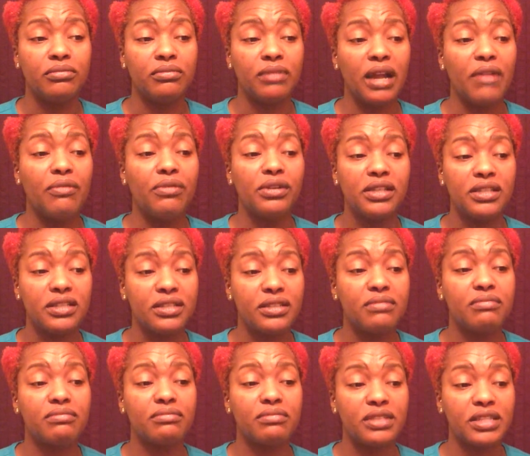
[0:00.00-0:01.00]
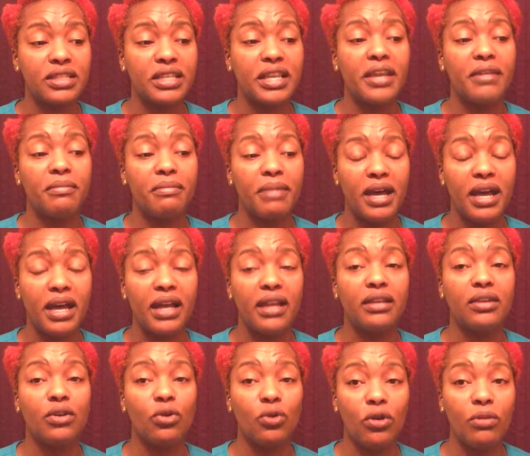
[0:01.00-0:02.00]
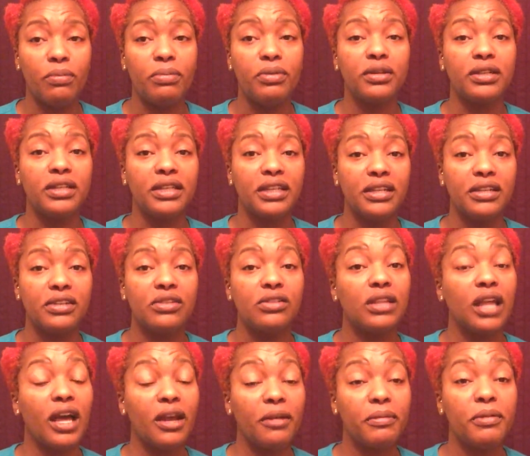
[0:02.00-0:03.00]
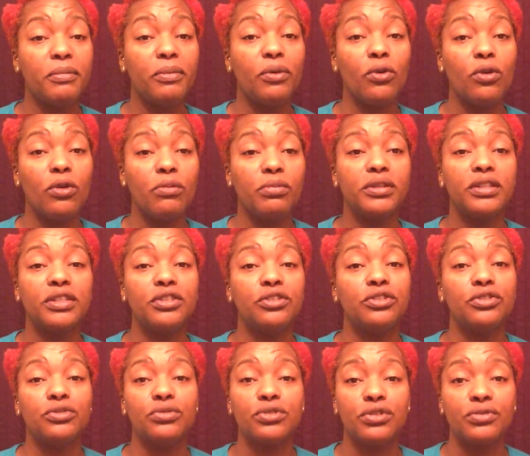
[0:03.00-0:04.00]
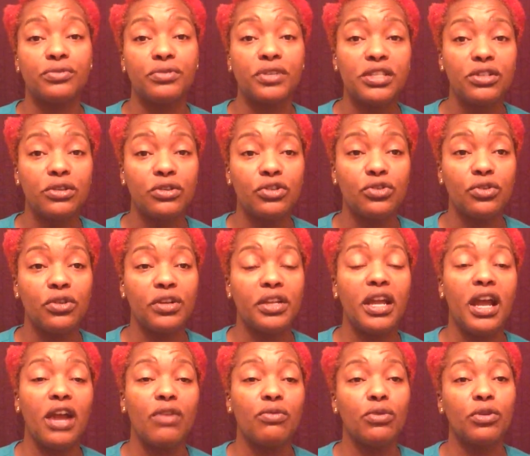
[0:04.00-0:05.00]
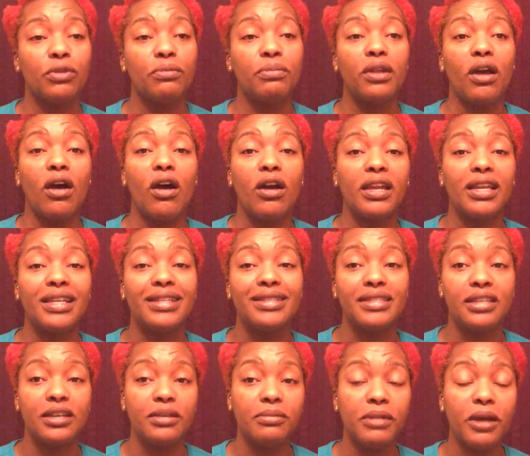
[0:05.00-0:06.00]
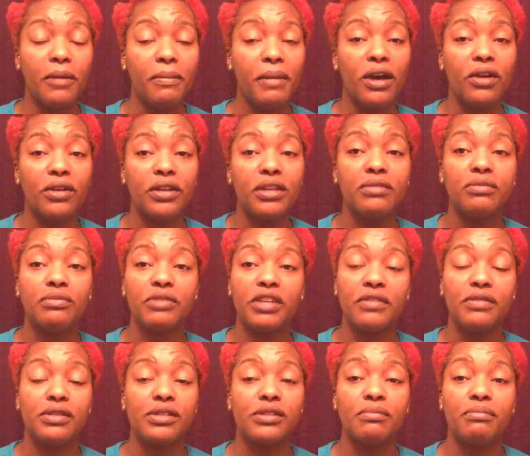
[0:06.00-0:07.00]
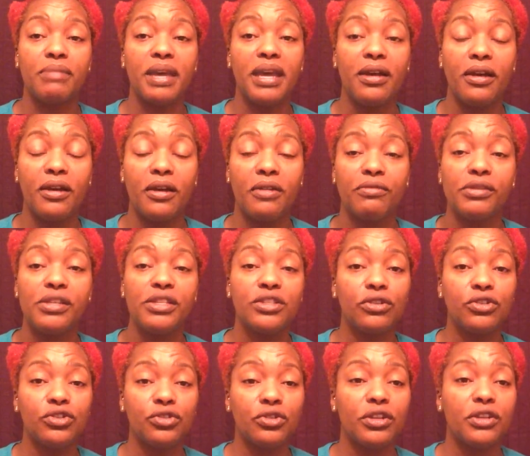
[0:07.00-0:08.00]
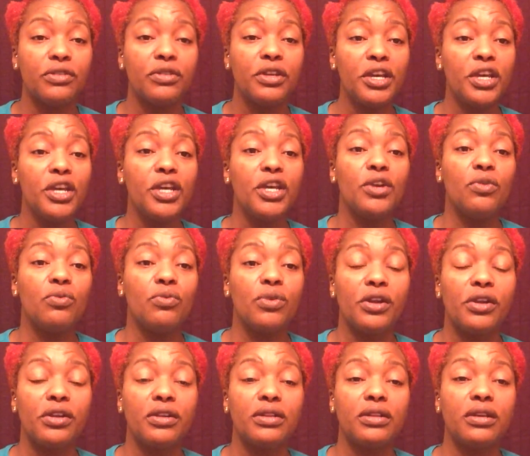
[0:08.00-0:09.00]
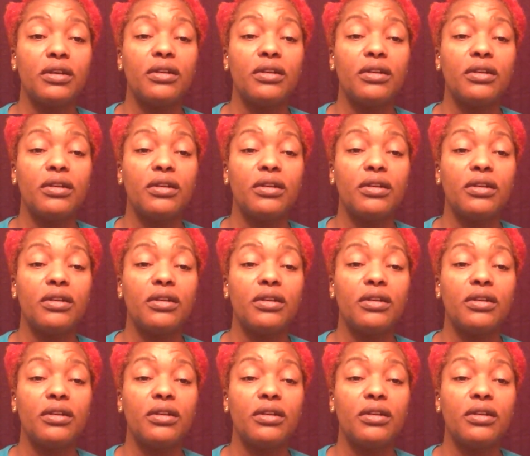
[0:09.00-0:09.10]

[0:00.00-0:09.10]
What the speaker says: I really stand by oil pulling. And a lot of people oil pulling. You can do some research on it. I wrote a blog in depth about it, giving some research on it, where